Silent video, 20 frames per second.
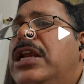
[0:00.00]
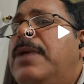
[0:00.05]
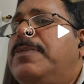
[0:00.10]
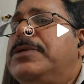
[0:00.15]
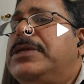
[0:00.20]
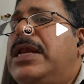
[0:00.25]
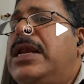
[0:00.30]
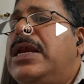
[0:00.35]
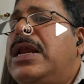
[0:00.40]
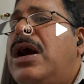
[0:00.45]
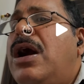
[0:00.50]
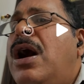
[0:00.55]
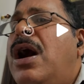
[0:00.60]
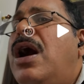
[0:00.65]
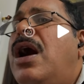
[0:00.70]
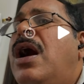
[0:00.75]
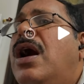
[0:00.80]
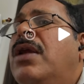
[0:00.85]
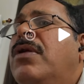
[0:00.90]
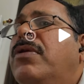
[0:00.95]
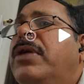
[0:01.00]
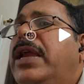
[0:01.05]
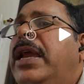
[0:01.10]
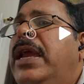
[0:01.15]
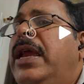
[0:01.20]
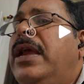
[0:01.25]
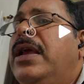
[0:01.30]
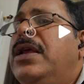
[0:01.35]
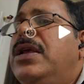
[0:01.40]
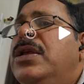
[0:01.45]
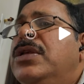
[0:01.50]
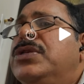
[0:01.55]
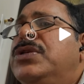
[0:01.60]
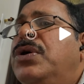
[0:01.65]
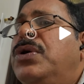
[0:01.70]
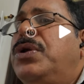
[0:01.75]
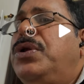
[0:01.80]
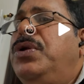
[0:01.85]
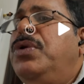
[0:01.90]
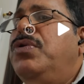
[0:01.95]
epsilon R. Okay. So
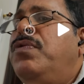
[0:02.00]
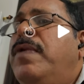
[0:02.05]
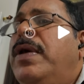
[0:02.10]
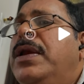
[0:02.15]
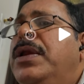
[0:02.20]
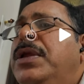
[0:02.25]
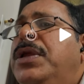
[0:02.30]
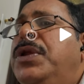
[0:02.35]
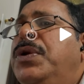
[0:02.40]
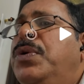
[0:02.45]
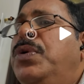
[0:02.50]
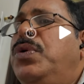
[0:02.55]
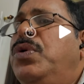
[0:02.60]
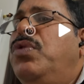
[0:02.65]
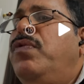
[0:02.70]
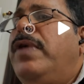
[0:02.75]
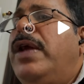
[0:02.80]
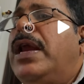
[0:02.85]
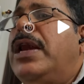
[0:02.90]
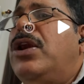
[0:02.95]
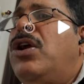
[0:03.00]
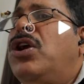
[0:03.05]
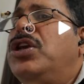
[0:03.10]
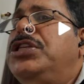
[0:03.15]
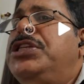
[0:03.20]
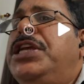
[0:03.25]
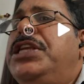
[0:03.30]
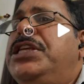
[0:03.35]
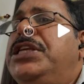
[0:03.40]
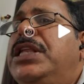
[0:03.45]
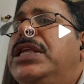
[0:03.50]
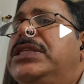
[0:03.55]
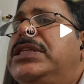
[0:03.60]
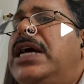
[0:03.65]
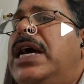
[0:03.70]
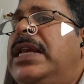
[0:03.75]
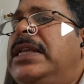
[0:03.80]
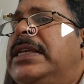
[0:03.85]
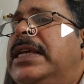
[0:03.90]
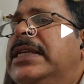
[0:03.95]
Q1, Q2, we are not changing the
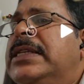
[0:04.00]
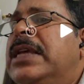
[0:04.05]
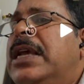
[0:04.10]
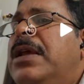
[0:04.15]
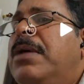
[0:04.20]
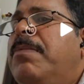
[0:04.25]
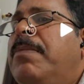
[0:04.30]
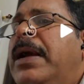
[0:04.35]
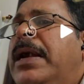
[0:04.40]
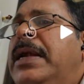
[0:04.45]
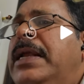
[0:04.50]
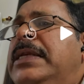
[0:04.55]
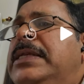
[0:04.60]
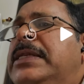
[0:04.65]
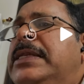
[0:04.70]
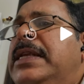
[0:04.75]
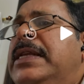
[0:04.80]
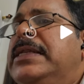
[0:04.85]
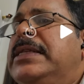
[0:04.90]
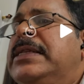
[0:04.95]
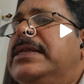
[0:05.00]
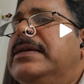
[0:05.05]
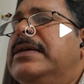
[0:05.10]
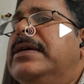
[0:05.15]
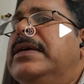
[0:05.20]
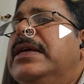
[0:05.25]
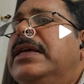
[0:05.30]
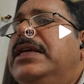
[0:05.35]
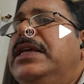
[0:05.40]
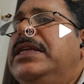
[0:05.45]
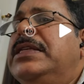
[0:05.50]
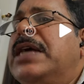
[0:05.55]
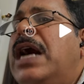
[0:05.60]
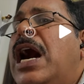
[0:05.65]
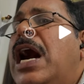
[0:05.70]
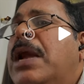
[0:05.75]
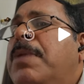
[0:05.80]
charges, but distance is R